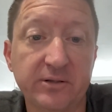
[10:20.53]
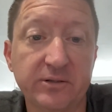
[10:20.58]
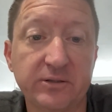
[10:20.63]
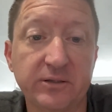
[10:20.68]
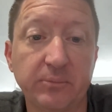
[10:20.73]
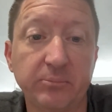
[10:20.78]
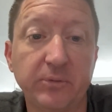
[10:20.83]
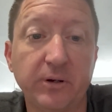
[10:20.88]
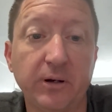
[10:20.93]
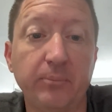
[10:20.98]

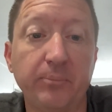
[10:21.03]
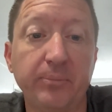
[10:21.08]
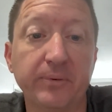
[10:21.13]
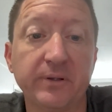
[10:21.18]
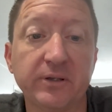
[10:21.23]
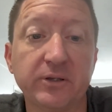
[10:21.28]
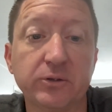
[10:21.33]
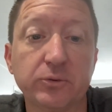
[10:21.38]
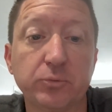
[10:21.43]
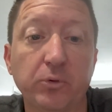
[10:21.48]
Some
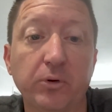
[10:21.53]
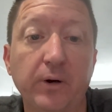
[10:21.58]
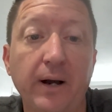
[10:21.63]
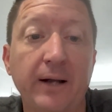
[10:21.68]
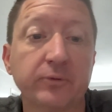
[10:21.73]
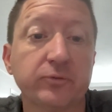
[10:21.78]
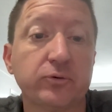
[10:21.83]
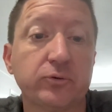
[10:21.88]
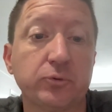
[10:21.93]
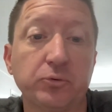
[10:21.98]
companies will
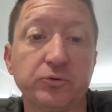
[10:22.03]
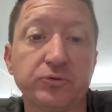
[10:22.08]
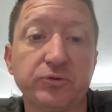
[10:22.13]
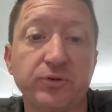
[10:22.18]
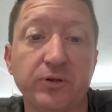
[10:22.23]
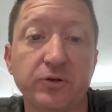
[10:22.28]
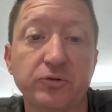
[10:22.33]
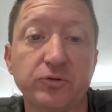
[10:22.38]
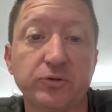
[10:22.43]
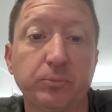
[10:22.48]
outsource
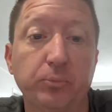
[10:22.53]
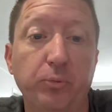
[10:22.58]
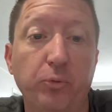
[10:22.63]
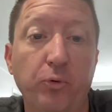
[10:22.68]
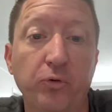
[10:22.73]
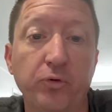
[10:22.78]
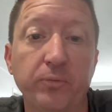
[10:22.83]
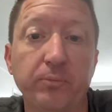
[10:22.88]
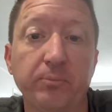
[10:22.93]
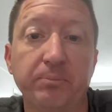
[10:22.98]
their
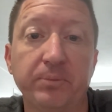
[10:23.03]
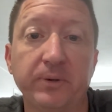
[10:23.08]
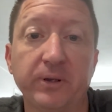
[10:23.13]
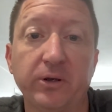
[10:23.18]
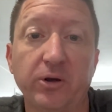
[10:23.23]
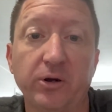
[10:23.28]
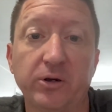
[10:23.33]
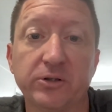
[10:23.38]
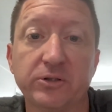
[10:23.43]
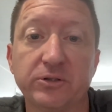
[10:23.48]
support
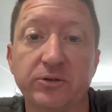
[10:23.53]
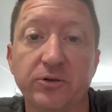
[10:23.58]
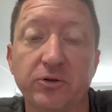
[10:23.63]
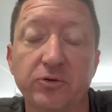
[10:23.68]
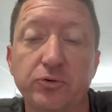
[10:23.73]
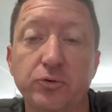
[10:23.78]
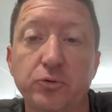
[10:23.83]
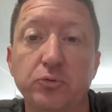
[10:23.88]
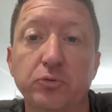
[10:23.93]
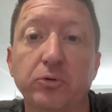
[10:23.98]
because they're
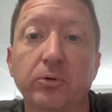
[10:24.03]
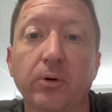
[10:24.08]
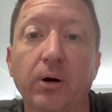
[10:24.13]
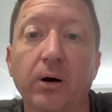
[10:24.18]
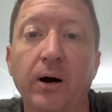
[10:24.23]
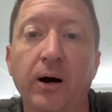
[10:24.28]
too